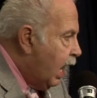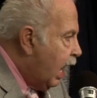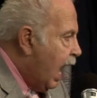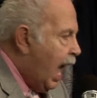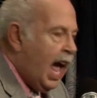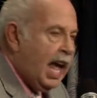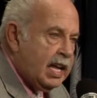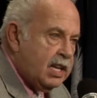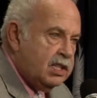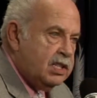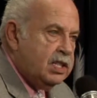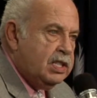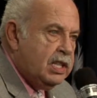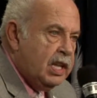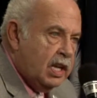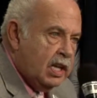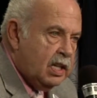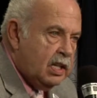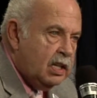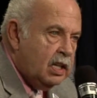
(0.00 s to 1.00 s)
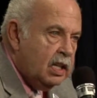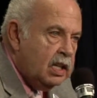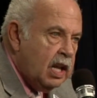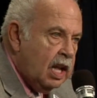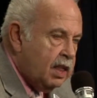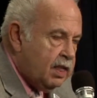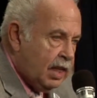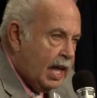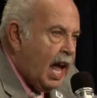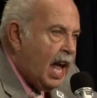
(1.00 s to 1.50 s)
as did
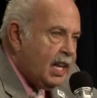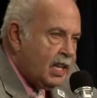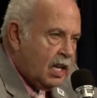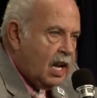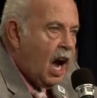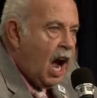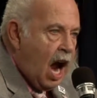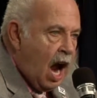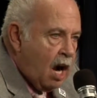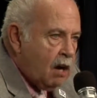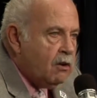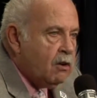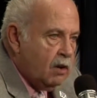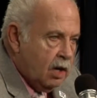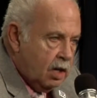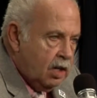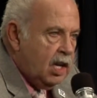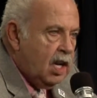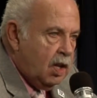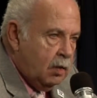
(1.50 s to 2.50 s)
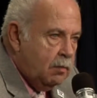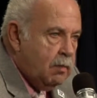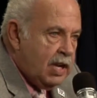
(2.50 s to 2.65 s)
Thad Cochran in